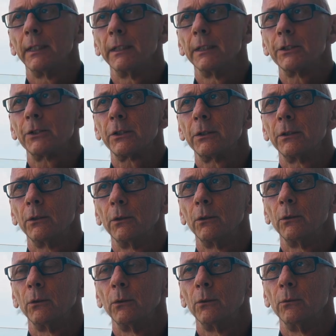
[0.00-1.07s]
is
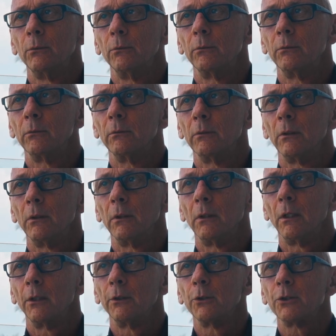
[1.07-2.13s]
to
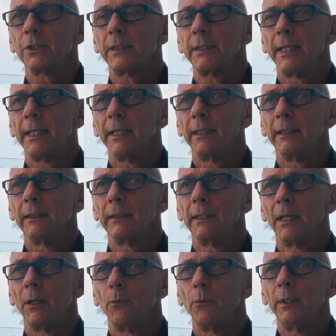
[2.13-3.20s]
understand
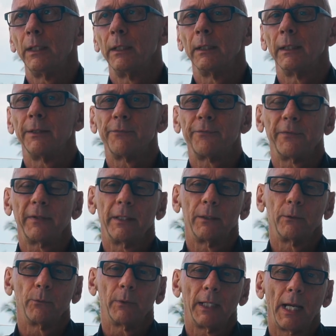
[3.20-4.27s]
that we live
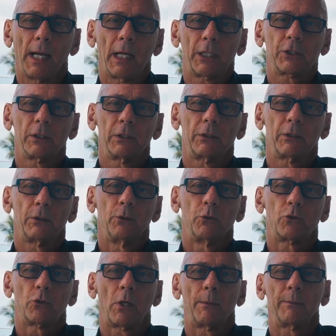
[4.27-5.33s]
in reaction to
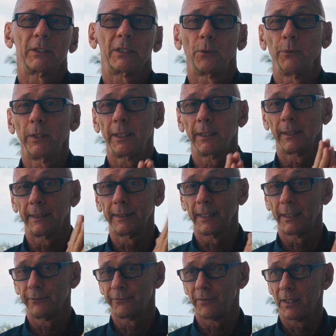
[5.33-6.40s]
traumas that we can
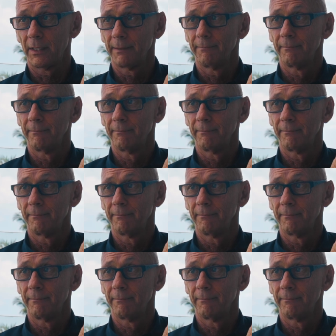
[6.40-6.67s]
identify.